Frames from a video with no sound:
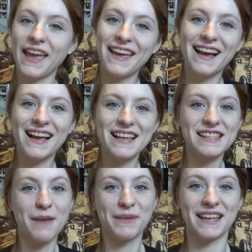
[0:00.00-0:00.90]
Hey
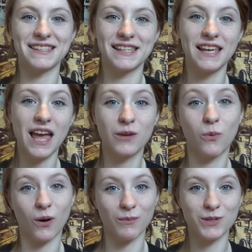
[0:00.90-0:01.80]
guys, I'm Mackenzie and
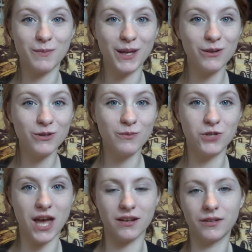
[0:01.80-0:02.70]
welcome to my YouTube
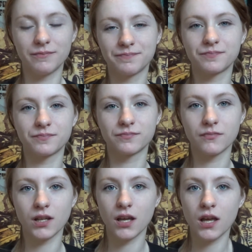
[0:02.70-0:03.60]
channel.
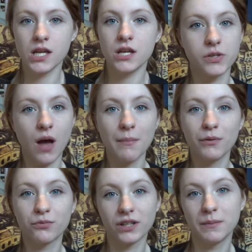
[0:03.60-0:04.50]
So I'm
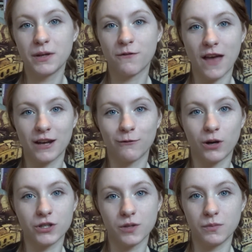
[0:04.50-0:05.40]
a really big fan of
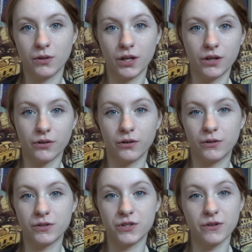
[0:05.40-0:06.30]
watching beauty
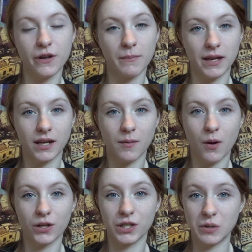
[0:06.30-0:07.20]
gurus do their makeup
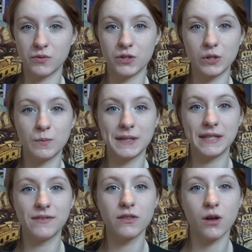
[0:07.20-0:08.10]
on YouTube,
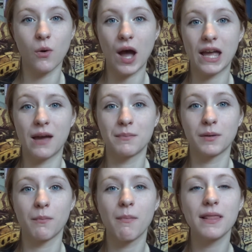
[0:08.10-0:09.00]
even though I am
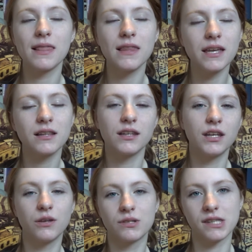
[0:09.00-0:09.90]
completely
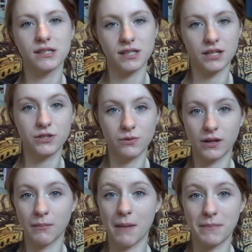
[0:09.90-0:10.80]
useless at
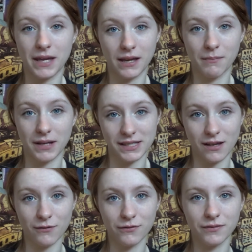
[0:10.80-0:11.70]
doing my makeup
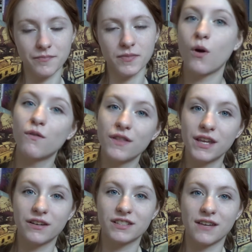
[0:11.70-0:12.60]
myself. Over the
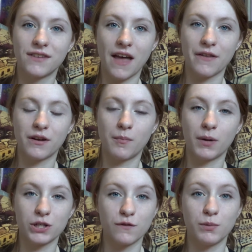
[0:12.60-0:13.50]
years I've gathered a
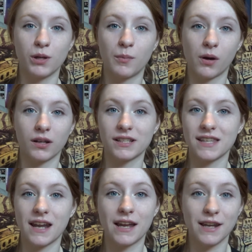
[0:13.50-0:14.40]
bunch of beauty products
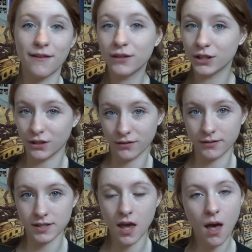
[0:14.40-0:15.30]
that I never
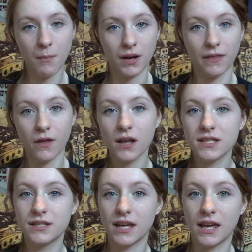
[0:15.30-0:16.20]
use, but I thought
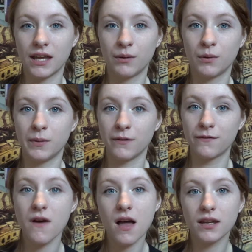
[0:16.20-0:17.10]
today it would be
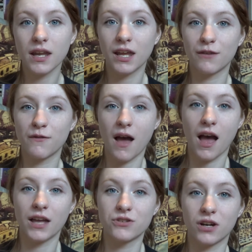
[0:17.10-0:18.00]
fun if
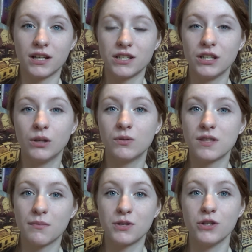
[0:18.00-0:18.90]
I tried to use
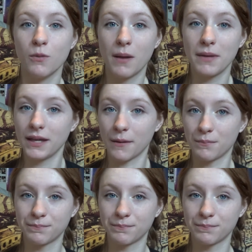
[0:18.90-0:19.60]
them to do my makeup.